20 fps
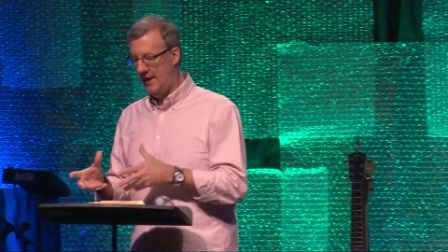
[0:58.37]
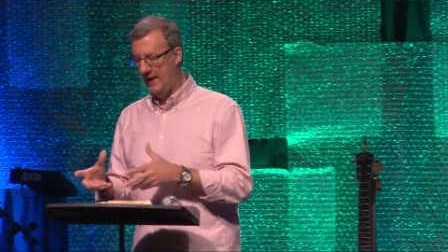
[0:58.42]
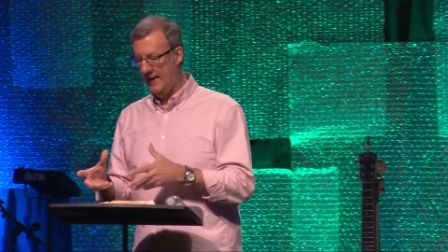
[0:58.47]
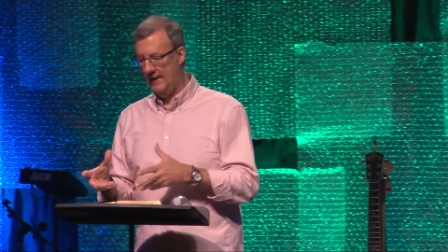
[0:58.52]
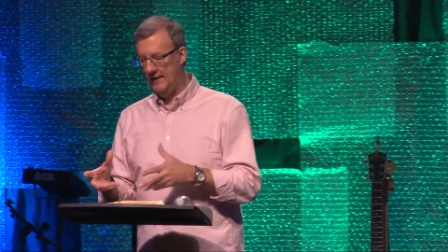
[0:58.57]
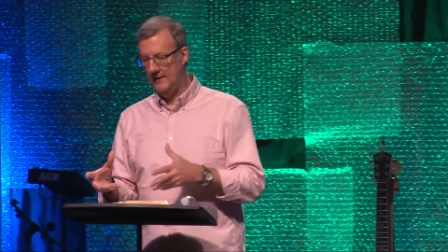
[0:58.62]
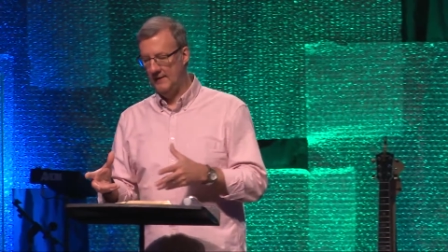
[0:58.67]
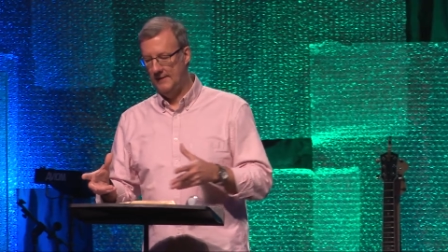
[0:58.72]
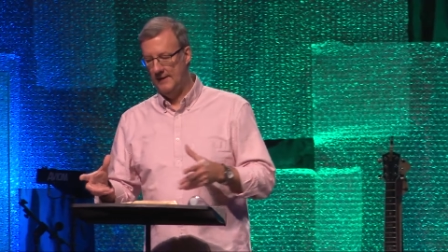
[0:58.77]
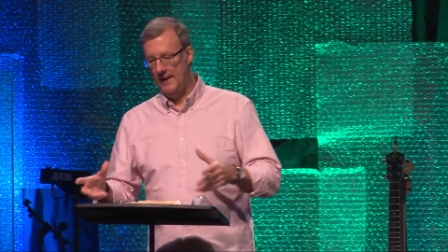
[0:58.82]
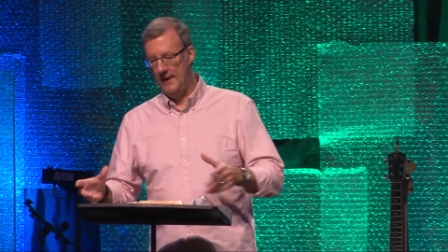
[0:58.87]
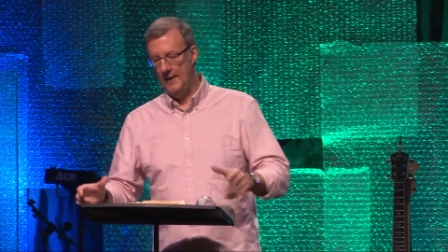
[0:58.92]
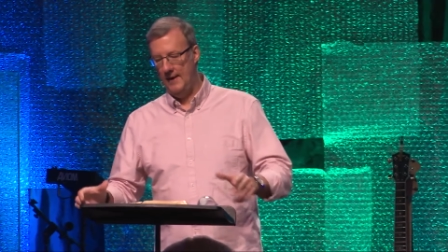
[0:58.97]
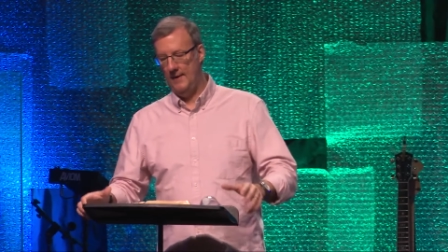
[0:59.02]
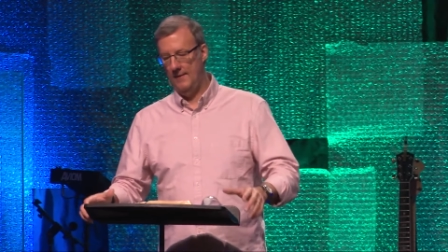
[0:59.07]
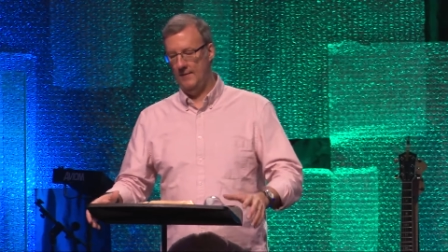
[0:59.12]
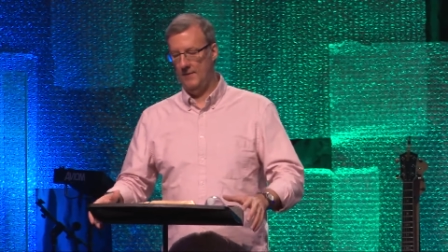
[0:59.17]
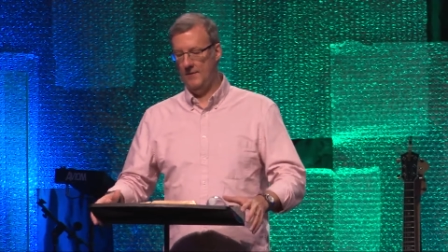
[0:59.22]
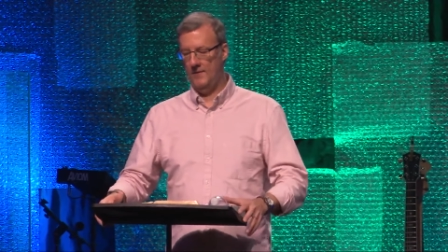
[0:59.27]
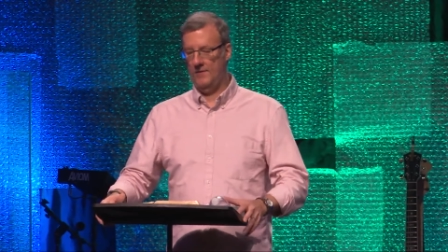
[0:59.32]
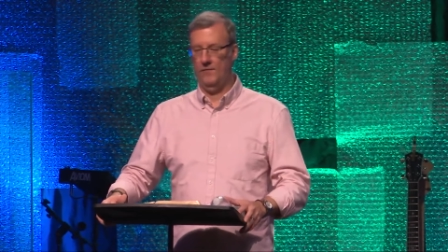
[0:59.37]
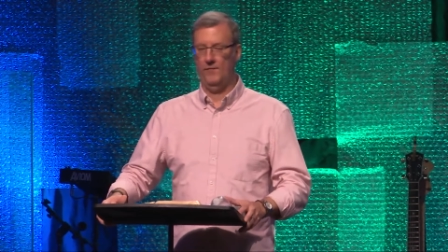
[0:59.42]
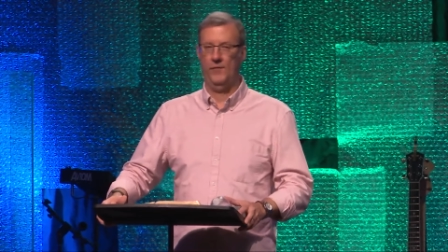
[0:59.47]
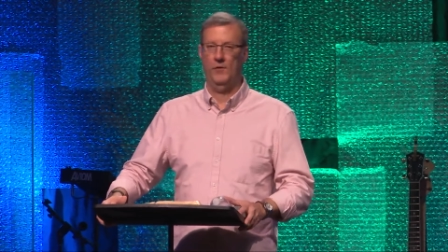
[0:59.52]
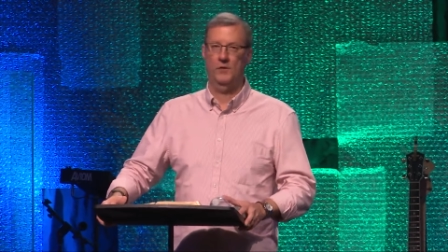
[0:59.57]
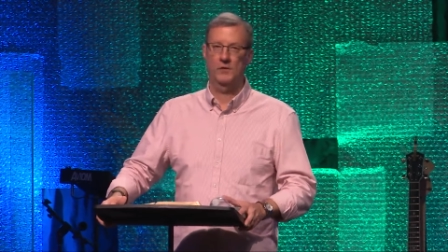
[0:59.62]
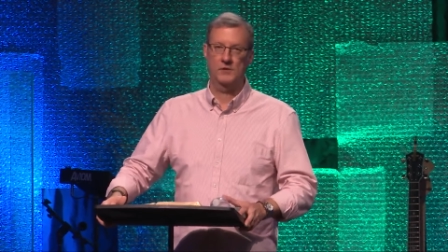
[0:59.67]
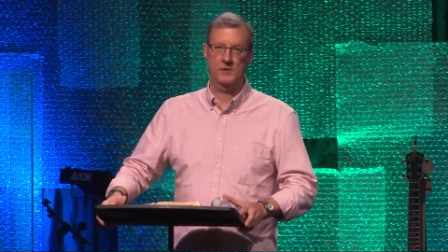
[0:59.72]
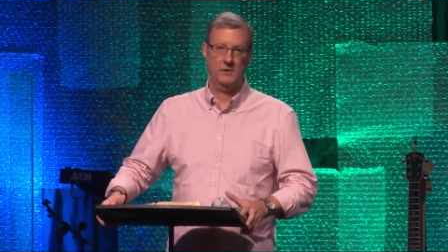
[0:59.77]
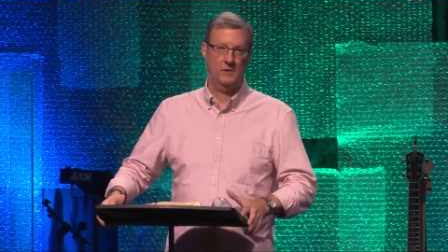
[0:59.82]
And uh, the
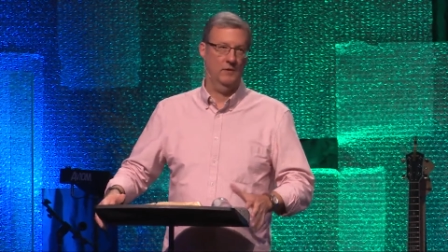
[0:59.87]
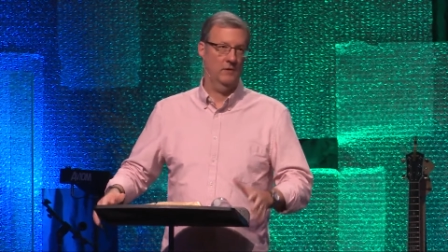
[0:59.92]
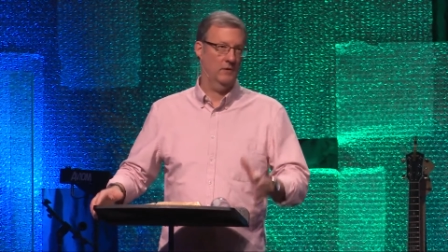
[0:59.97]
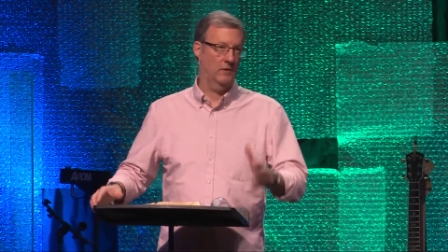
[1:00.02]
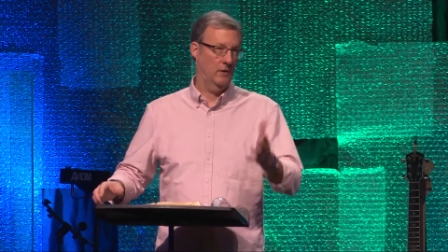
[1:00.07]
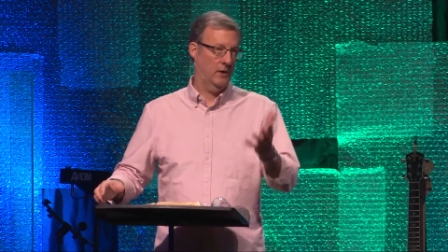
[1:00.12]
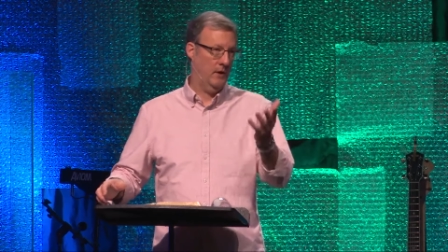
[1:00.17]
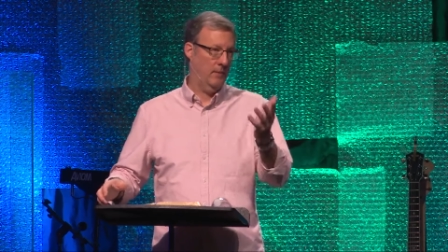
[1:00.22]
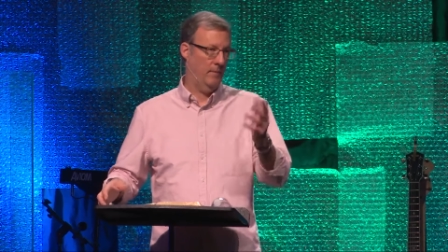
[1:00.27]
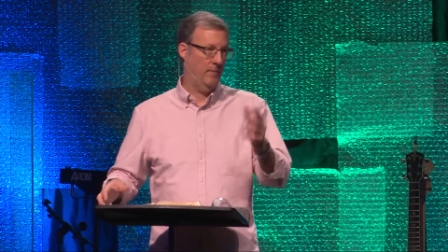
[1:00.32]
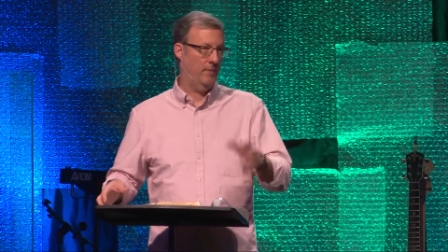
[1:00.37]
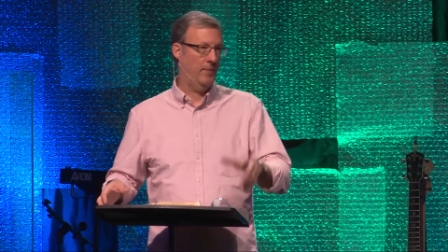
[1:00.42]
first uh,